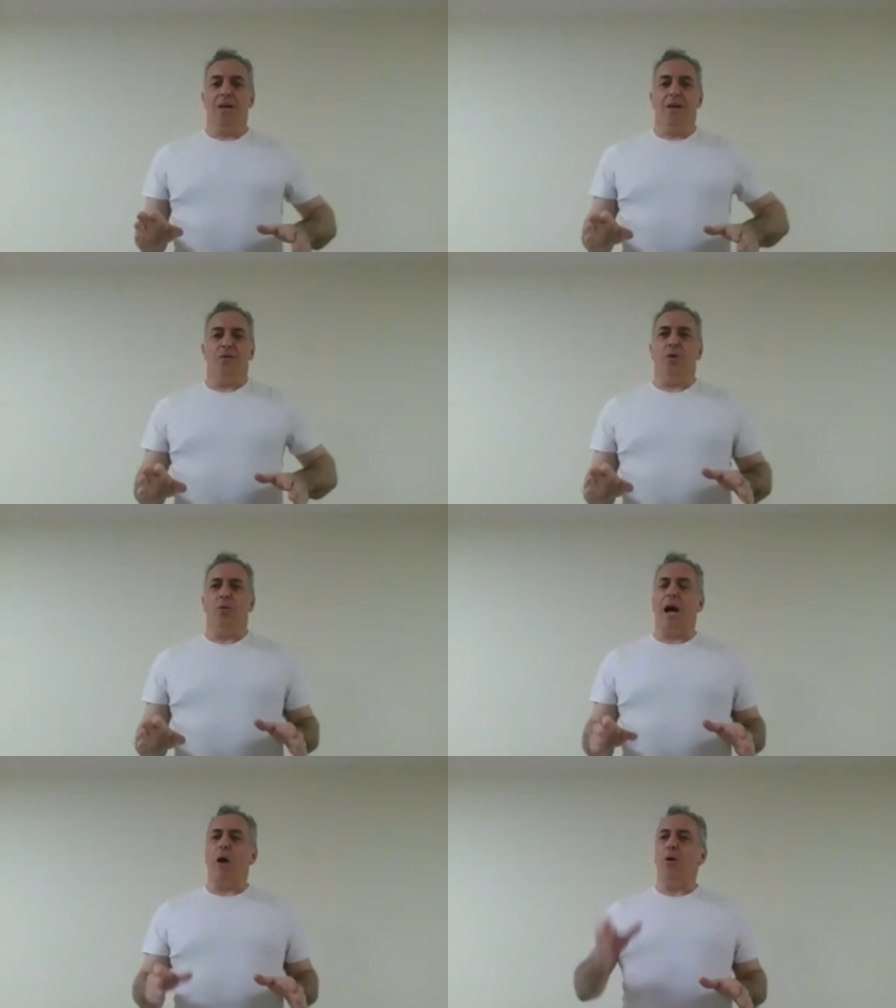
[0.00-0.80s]

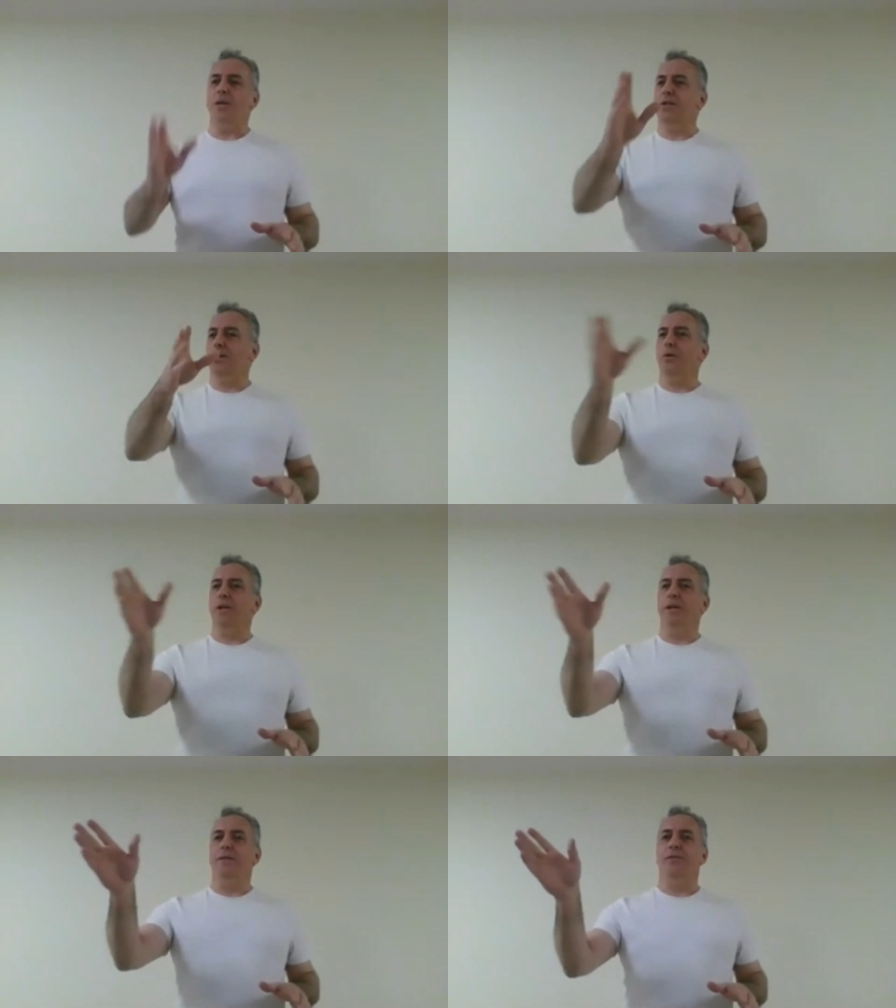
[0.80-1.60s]
So I was
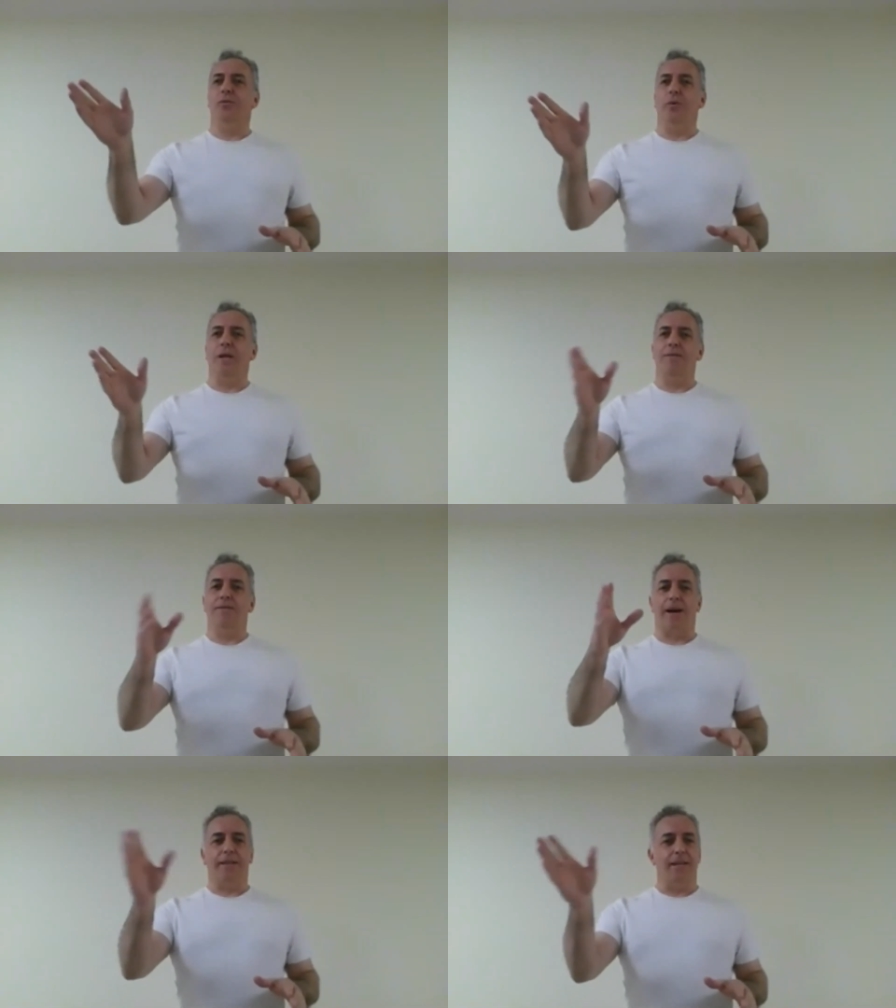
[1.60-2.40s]
looking the three
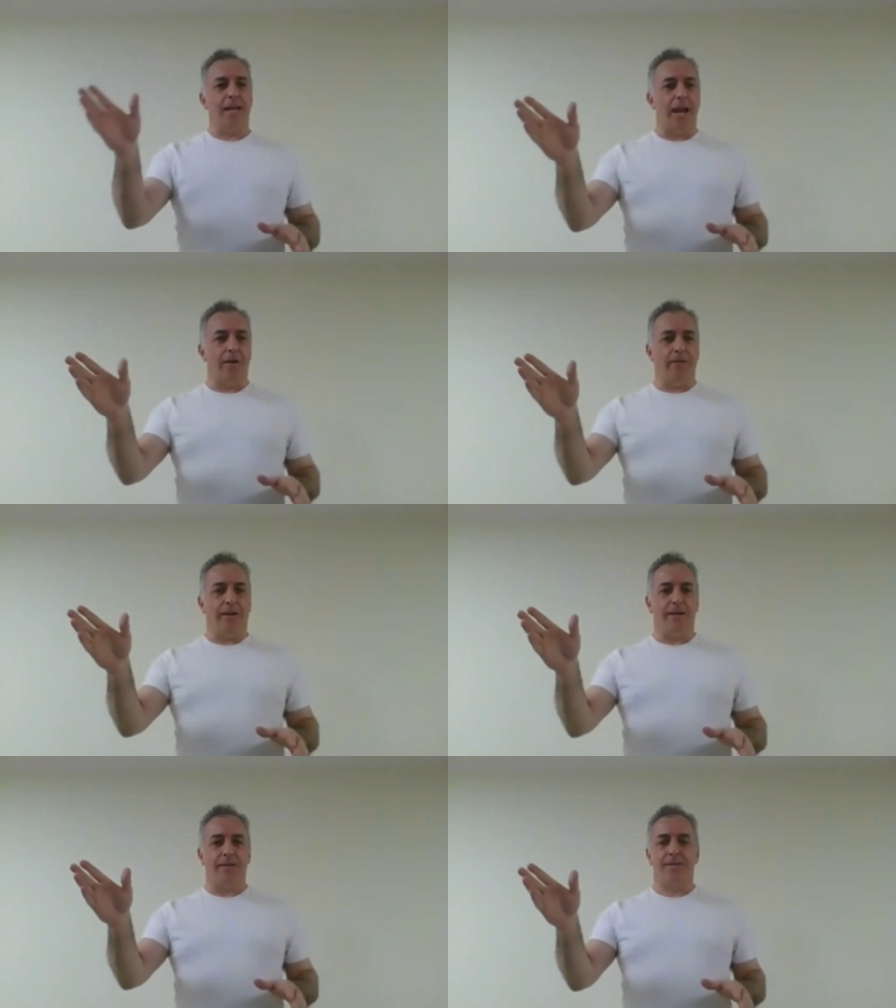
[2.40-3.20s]
fighting
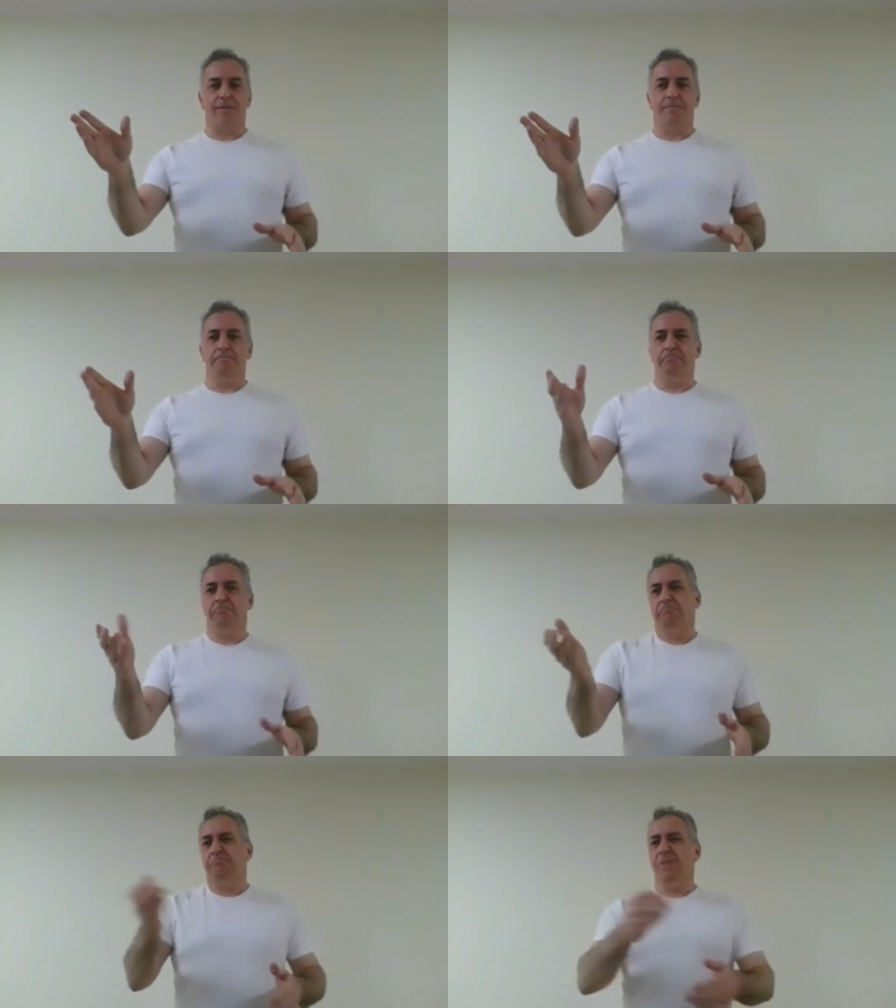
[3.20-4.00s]
areas,
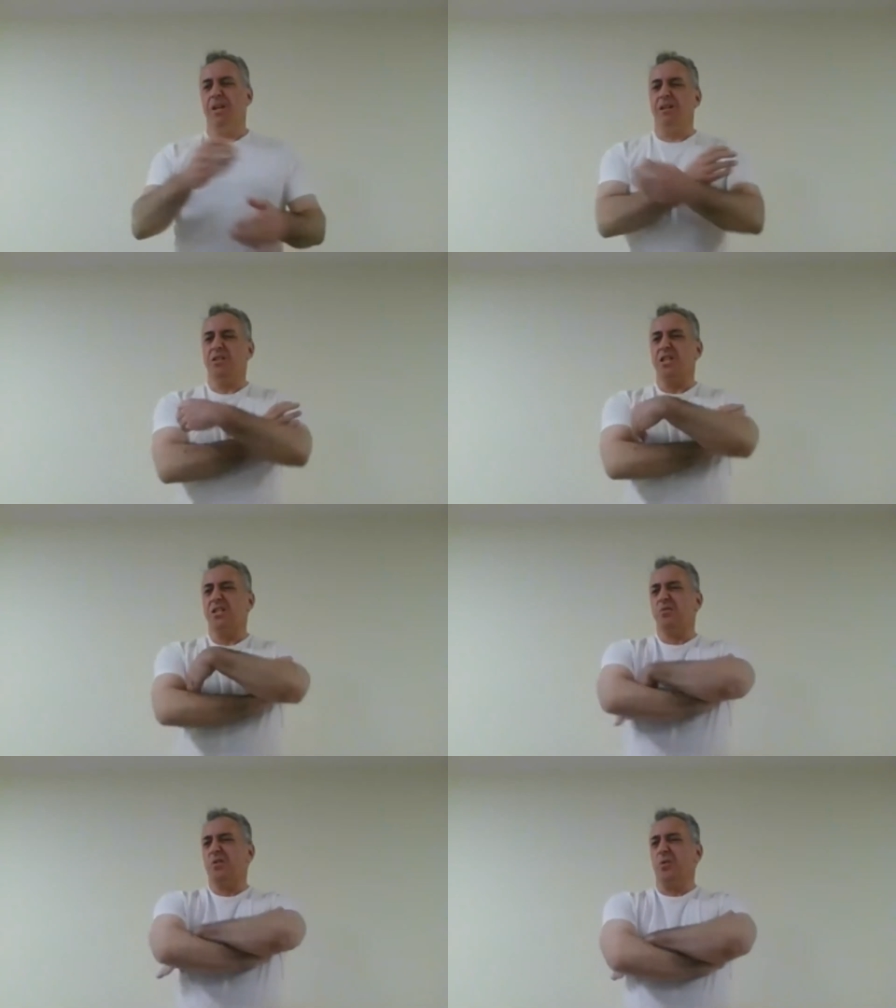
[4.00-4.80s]

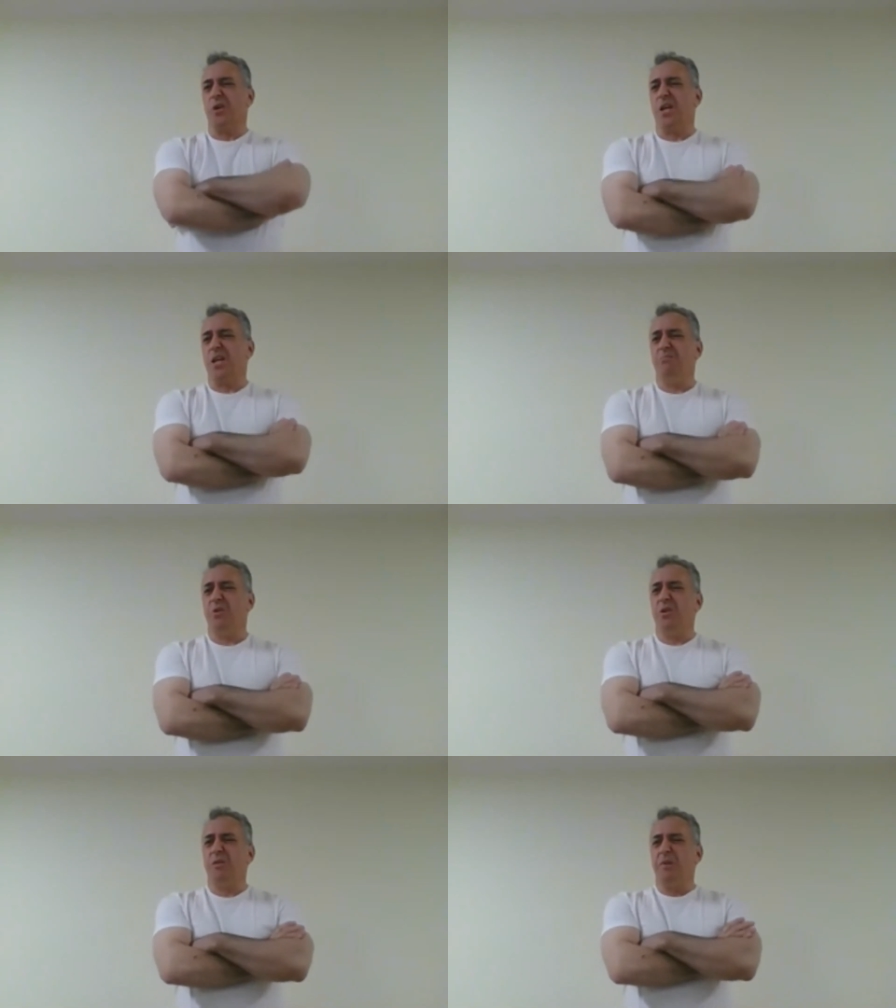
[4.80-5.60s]
just for looking,
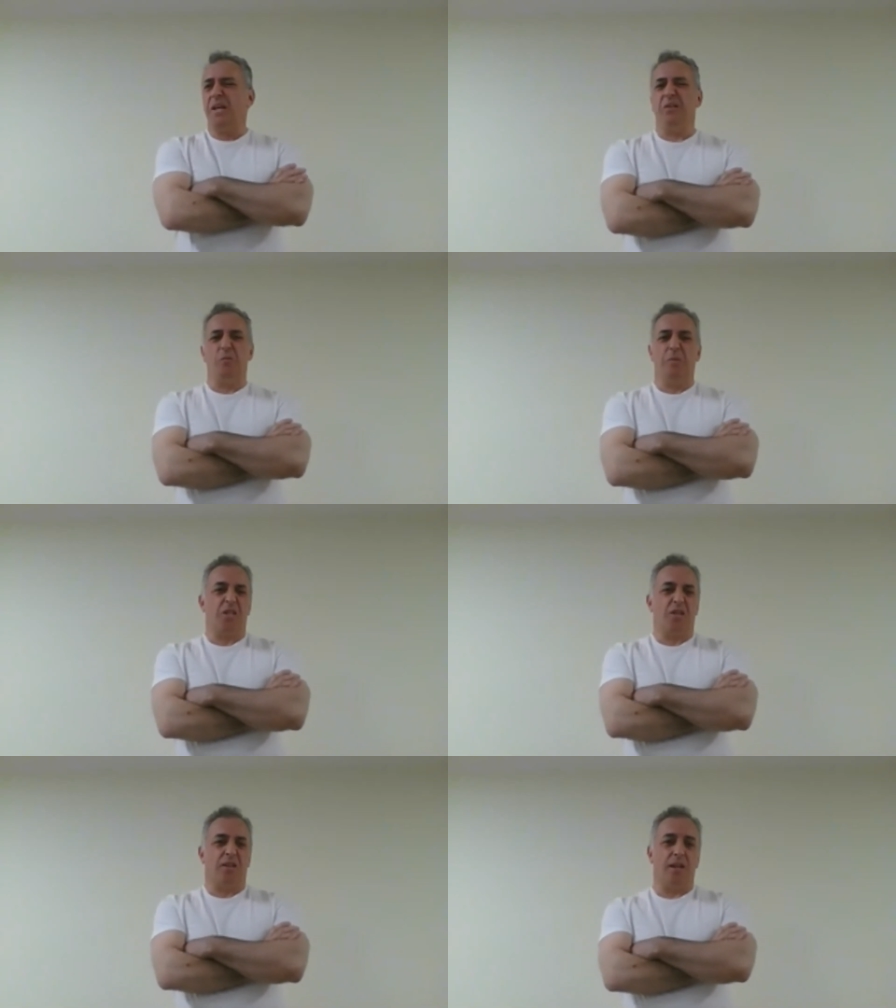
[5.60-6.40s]
not paying too
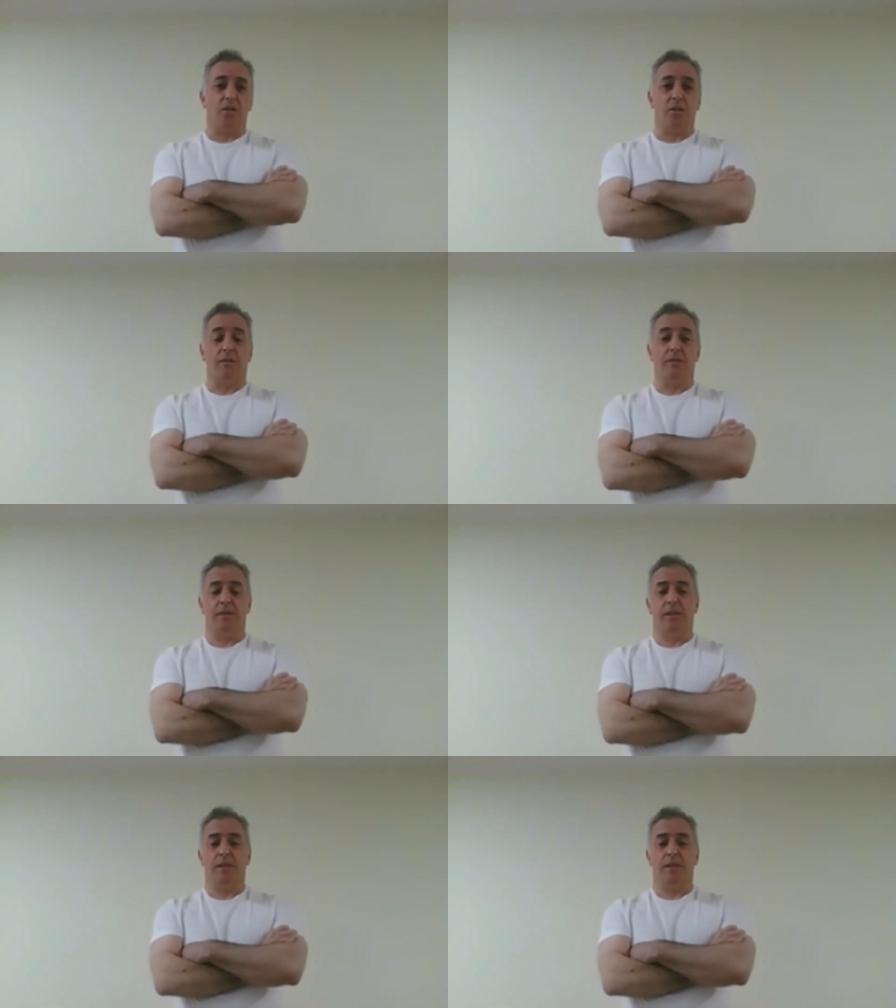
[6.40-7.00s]
much attention.